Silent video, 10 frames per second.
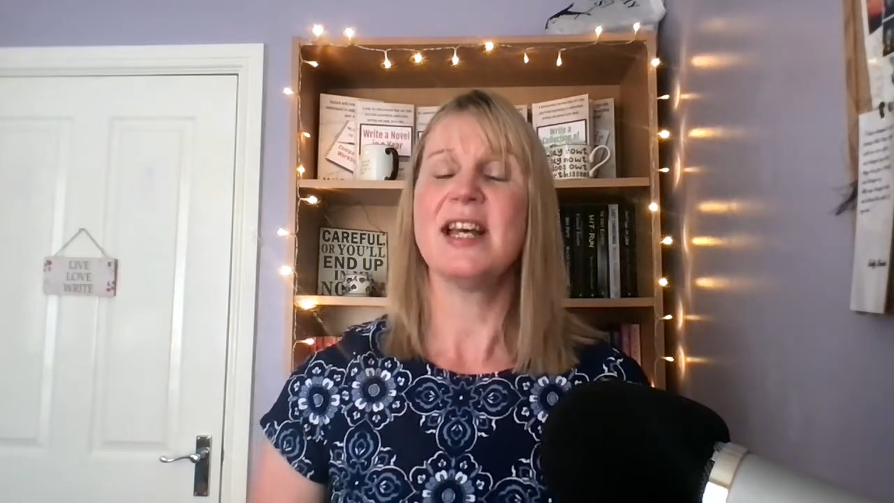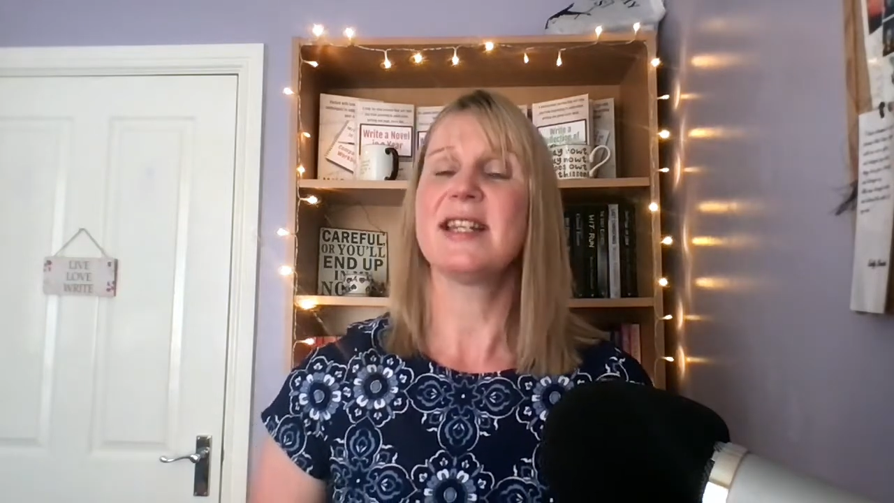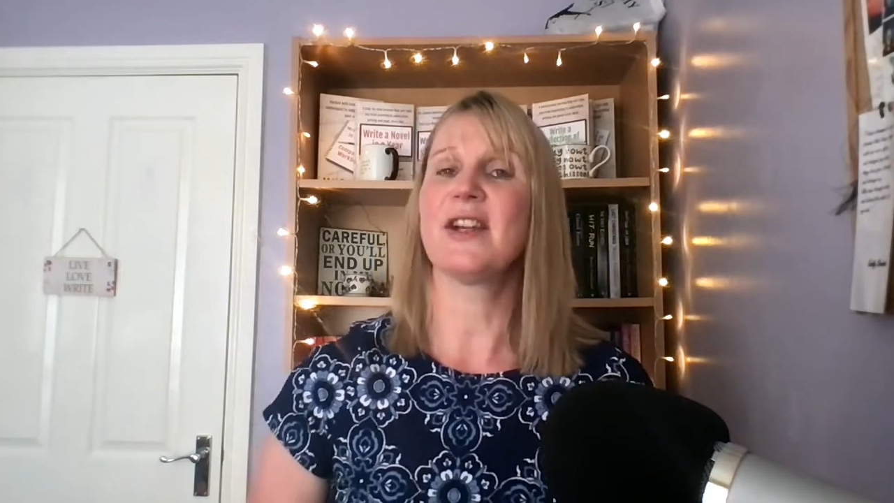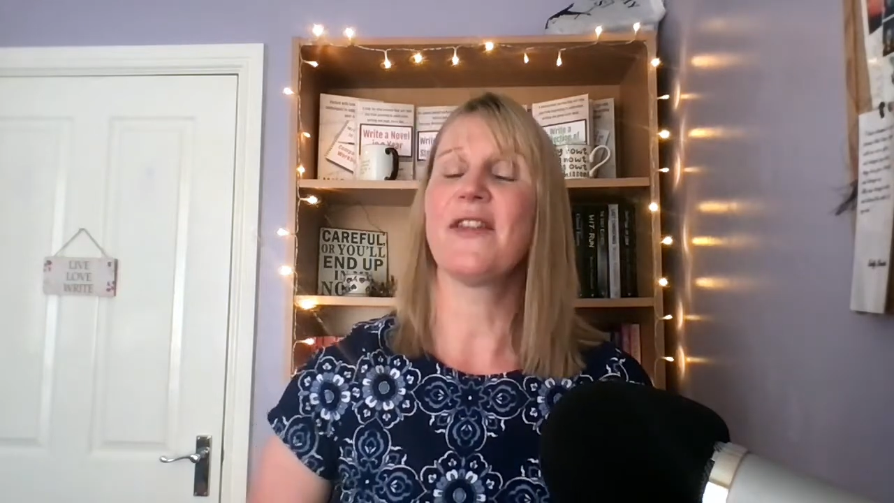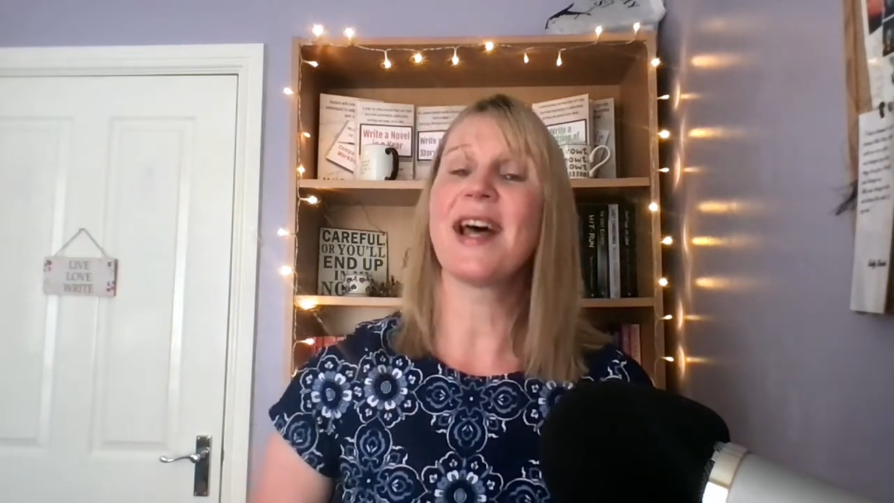
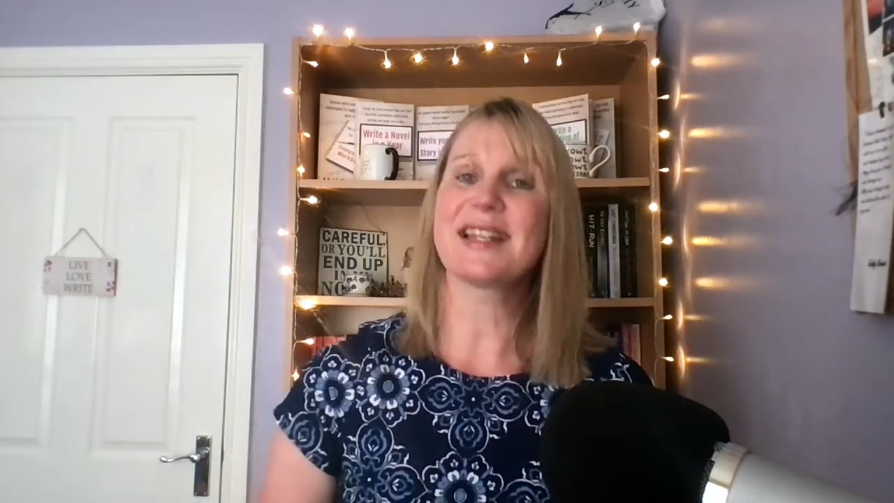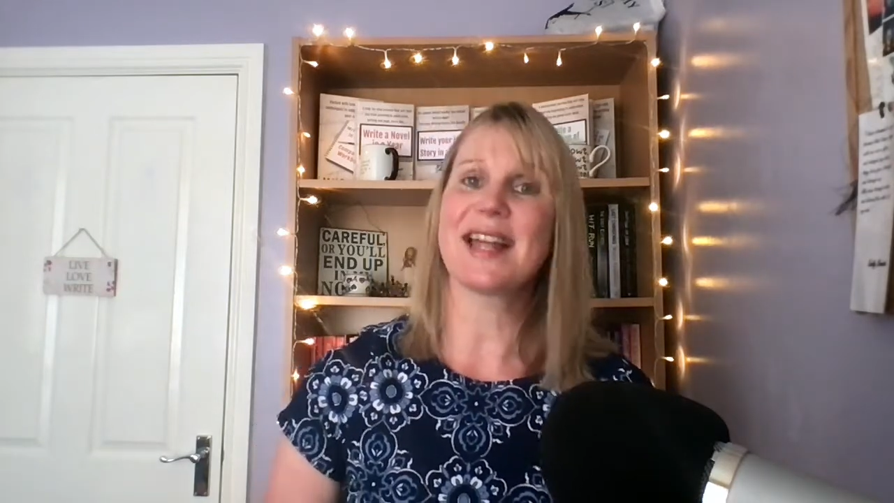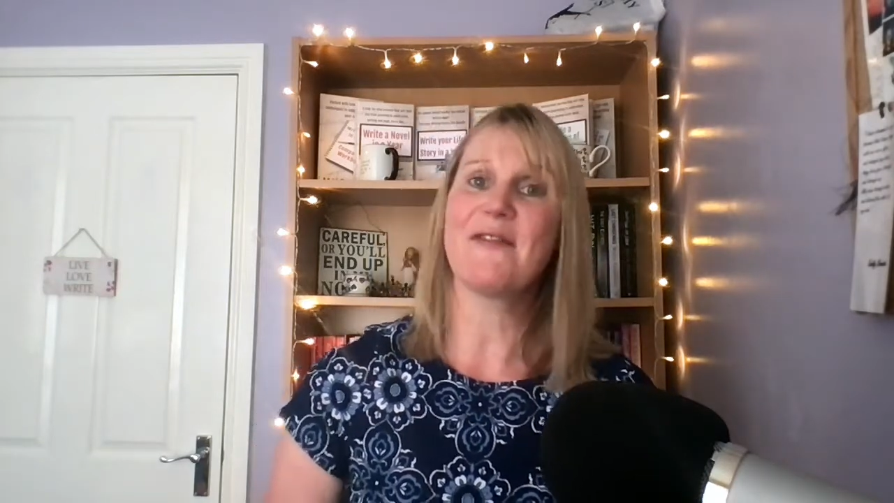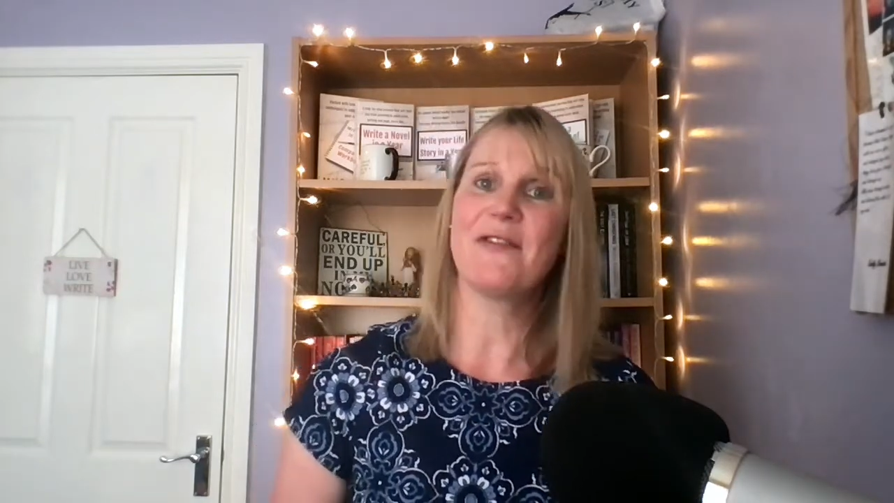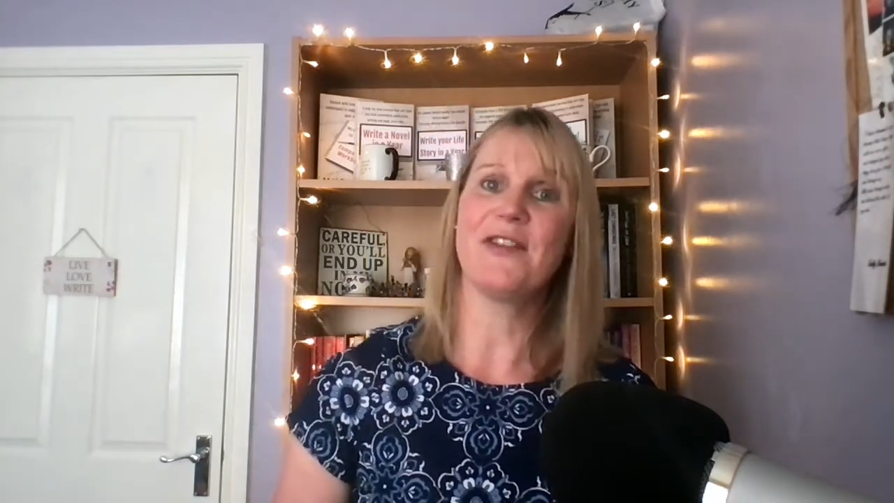So that's
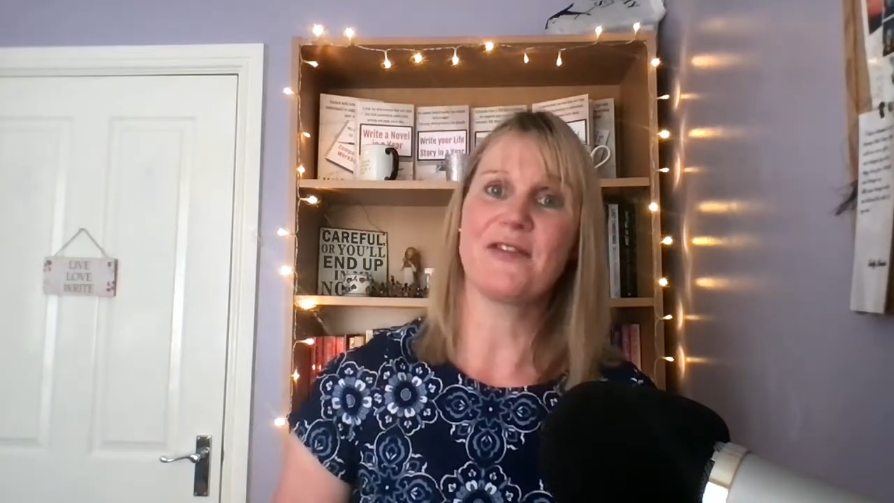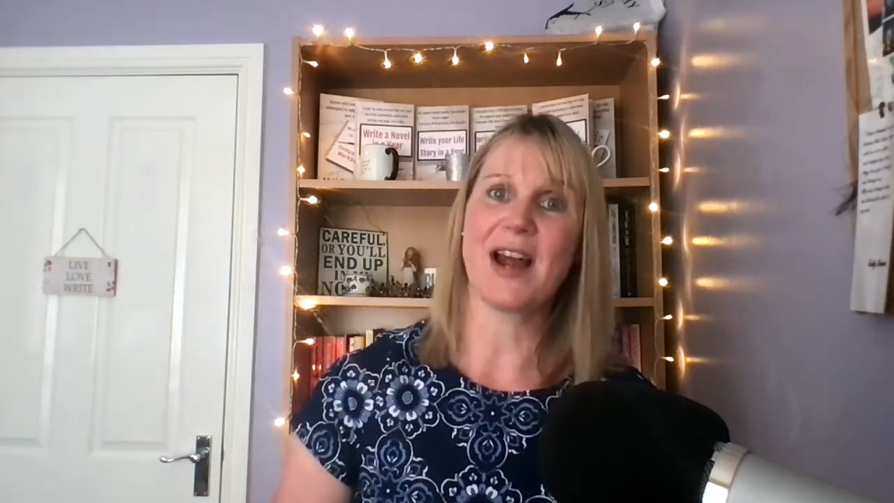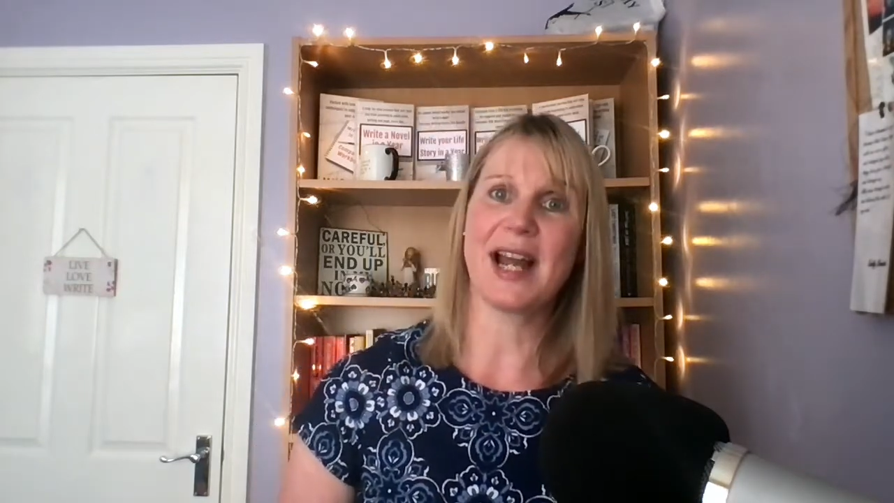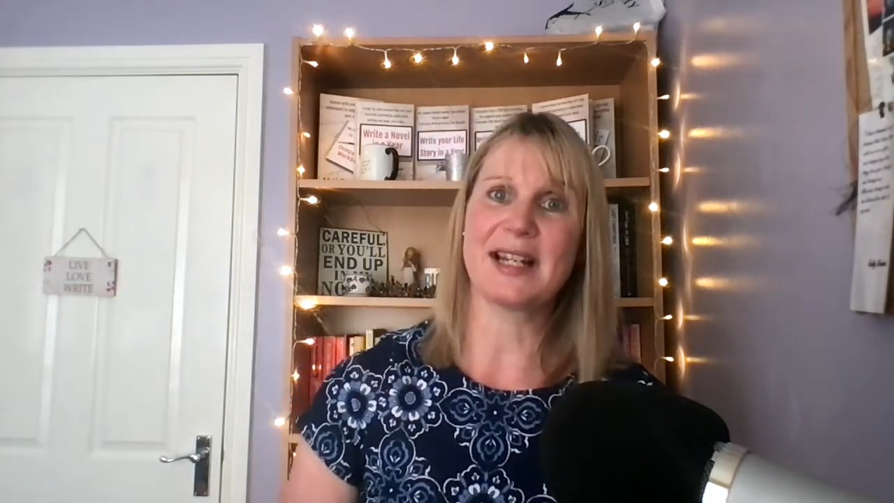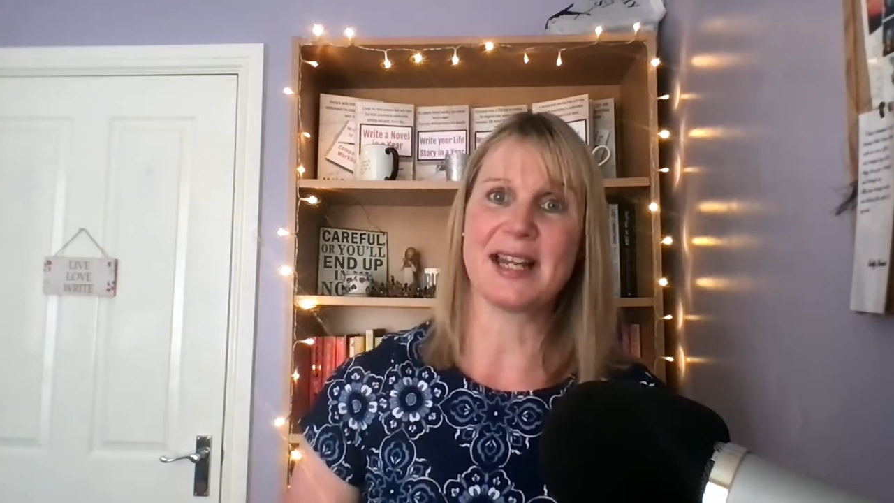every
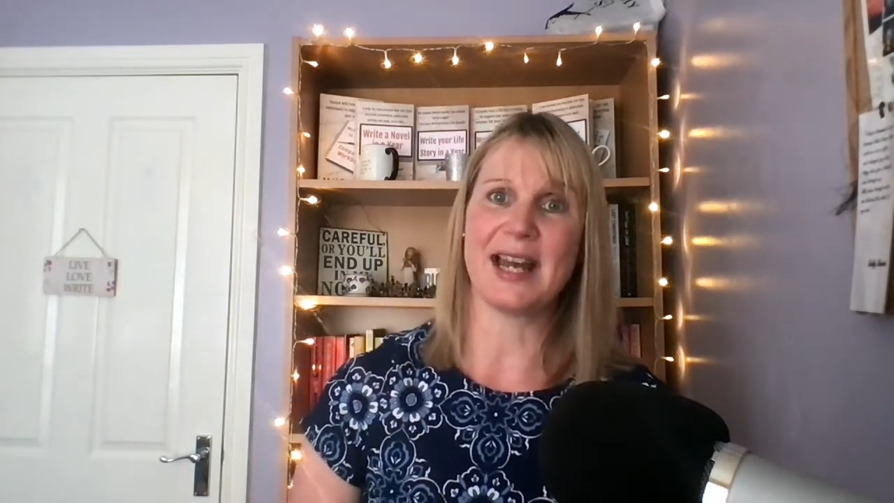Friday